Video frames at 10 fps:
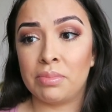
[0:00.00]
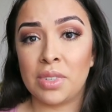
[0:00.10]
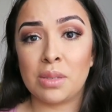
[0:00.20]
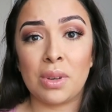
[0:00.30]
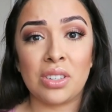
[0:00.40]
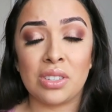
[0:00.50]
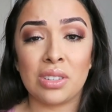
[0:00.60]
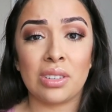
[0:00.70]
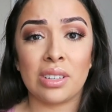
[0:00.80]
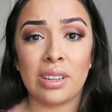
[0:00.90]
these
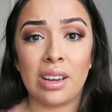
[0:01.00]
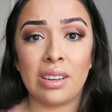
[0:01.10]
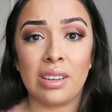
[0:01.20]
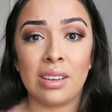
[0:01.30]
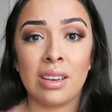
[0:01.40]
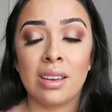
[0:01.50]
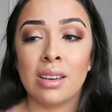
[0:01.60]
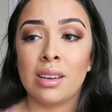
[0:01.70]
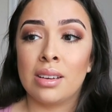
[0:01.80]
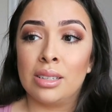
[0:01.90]
patients are declining.
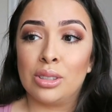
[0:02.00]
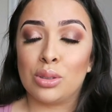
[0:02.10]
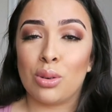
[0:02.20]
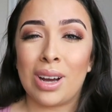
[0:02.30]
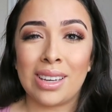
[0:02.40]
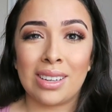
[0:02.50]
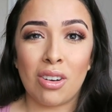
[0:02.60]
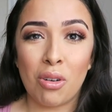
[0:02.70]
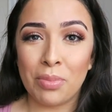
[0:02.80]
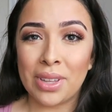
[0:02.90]
So I
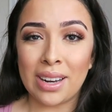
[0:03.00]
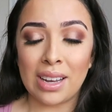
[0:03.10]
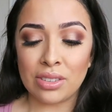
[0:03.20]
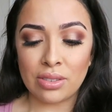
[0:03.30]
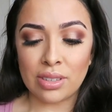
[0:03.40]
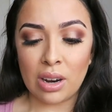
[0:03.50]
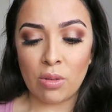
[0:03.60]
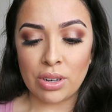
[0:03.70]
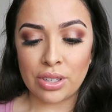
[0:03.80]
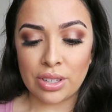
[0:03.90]
hope that answers that
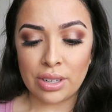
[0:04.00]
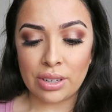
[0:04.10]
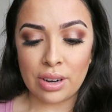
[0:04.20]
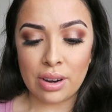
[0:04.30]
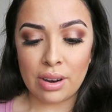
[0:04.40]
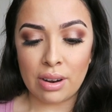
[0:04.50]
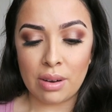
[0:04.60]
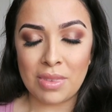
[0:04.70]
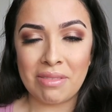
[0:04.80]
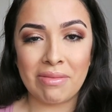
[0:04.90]
question.
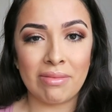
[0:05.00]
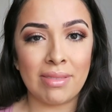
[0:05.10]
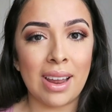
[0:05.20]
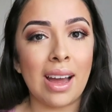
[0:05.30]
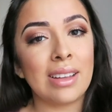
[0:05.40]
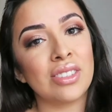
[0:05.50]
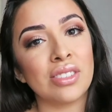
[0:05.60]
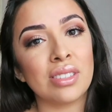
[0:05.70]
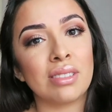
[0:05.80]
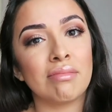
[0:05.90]
If not,
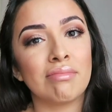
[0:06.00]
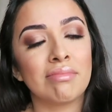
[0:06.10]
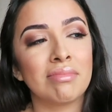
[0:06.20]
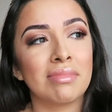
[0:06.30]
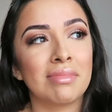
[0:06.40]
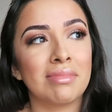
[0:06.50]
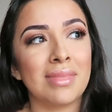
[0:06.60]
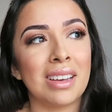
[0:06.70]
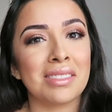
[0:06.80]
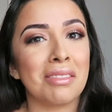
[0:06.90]
just
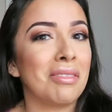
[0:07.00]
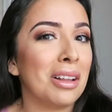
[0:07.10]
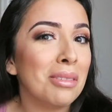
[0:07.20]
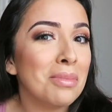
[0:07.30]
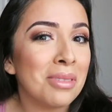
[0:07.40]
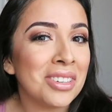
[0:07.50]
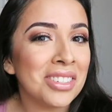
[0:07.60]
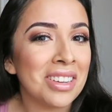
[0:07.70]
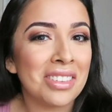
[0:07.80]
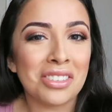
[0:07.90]
ask a follow-up
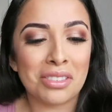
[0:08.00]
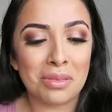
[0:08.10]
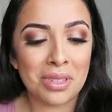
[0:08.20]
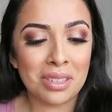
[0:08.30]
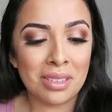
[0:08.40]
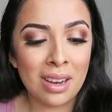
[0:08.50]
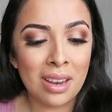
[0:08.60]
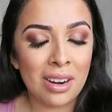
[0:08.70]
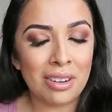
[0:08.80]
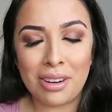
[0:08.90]
question in the description
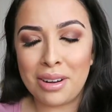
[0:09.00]
or